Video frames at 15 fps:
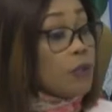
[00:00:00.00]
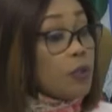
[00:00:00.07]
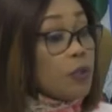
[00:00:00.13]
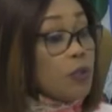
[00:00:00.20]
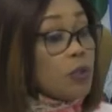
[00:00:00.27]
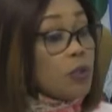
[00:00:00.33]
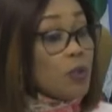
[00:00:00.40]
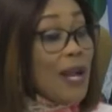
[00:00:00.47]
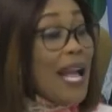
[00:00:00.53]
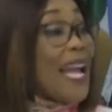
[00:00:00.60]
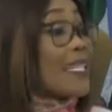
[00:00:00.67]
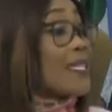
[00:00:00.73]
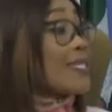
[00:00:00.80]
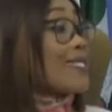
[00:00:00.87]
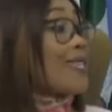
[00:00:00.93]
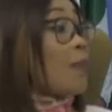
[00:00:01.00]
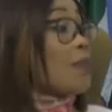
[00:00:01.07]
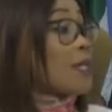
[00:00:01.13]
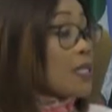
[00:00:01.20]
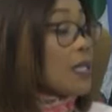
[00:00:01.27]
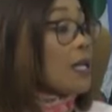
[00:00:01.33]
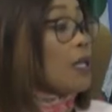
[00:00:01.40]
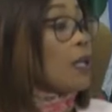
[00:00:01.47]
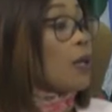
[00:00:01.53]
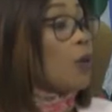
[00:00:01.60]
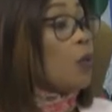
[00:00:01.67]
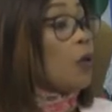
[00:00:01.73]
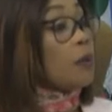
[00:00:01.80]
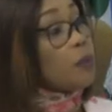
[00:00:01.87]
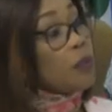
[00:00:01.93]
you to accept
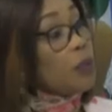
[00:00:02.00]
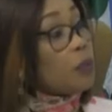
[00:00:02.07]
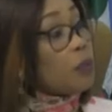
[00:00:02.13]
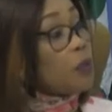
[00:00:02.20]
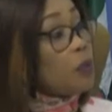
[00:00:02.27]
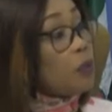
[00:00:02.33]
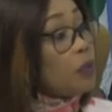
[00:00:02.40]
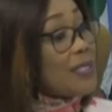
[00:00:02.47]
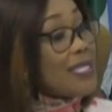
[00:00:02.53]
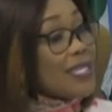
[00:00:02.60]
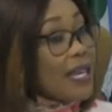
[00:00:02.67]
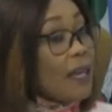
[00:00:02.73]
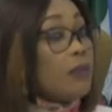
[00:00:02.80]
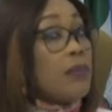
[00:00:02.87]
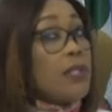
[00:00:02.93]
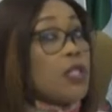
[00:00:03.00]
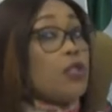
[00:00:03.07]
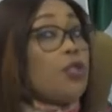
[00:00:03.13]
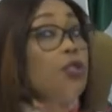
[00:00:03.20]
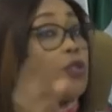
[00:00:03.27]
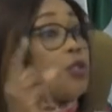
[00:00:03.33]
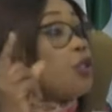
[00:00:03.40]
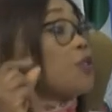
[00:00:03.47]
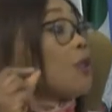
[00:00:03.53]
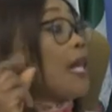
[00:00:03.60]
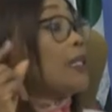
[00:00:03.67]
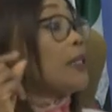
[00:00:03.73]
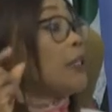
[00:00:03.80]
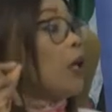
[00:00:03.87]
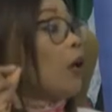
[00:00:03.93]
what people would term the
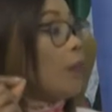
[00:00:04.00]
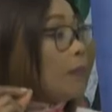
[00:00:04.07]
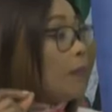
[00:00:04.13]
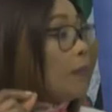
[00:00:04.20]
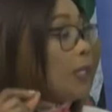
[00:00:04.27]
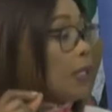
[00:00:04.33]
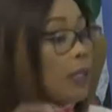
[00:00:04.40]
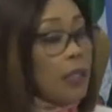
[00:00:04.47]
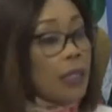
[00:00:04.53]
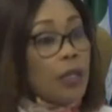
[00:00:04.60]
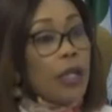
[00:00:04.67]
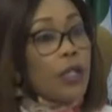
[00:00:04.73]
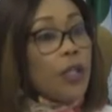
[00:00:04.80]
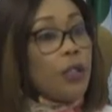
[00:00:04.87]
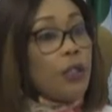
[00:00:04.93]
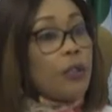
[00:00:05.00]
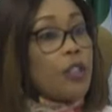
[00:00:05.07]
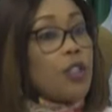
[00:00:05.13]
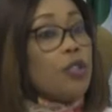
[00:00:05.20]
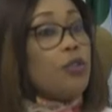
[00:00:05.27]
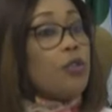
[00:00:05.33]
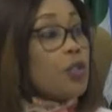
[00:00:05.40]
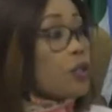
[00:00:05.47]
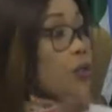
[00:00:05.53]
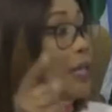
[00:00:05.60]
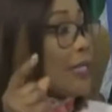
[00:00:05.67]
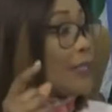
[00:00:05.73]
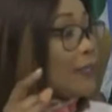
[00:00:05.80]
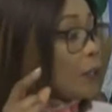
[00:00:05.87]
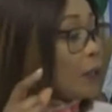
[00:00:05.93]
usual norm. The
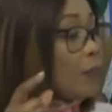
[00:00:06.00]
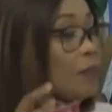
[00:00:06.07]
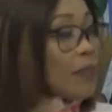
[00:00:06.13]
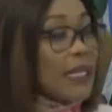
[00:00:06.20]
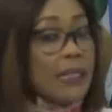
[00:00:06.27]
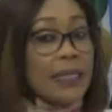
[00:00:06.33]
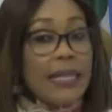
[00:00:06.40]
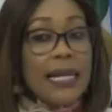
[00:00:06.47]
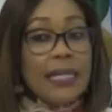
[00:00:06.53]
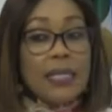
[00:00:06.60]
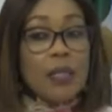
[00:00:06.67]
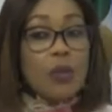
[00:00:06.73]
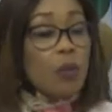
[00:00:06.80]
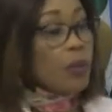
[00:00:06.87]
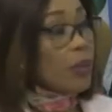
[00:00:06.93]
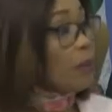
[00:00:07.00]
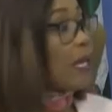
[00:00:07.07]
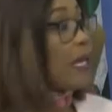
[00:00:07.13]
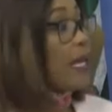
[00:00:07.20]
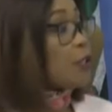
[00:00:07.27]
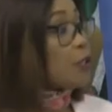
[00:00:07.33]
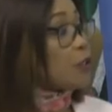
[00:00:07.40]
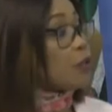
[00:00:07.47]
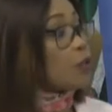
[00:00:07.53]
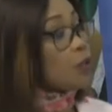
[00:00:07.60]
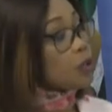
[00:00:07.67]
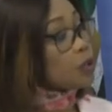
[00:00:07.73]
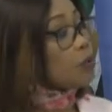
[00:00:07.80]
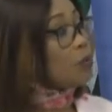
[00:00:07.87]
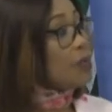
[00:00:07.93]
usual norm being that the women
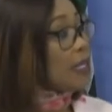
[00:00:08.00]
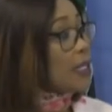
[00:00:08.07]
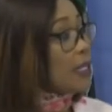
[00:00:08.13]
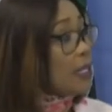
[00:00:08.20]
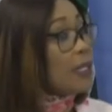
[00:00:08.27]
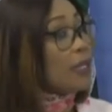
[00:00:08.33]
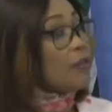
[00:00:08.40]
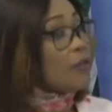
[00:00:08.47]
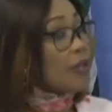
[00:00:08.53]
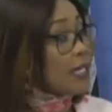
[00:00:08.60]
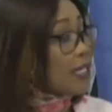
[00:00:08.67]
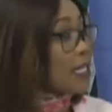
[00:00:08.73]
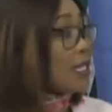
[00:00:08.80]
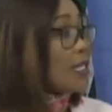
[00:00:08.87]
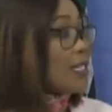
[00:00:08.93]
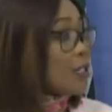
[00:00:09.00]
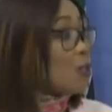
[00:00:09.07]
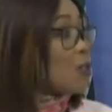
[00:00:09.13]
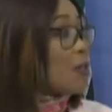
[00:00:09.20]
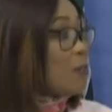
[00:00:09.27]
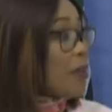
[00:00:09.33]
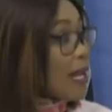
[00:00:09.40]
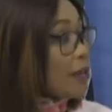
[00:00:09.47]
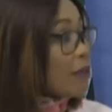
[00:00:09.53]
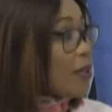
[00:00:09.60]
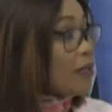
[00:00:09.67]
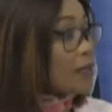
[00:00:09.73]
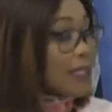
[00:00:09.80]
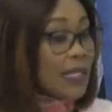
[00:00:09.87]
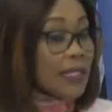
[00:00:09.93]
should be relegated to the
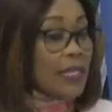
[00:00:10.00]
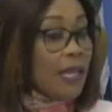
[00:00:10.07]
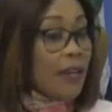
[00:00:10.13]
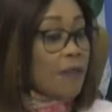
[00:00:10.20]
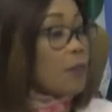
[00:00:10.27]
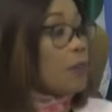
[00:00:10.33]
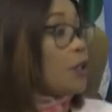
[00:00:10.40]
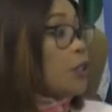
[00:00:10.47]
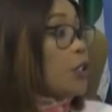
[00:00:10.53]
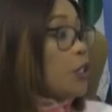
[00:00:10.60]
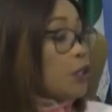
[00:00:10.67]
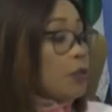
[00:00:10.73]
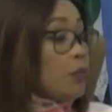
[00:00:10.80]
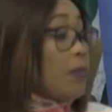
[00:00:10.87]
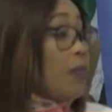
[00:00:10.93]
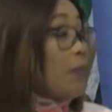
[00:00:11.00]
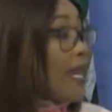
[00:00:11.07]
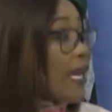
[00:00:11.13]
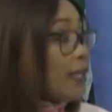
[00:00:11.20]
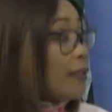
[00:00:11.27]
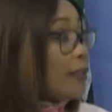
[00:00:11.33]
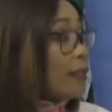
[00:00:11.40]
background and everybody should be men.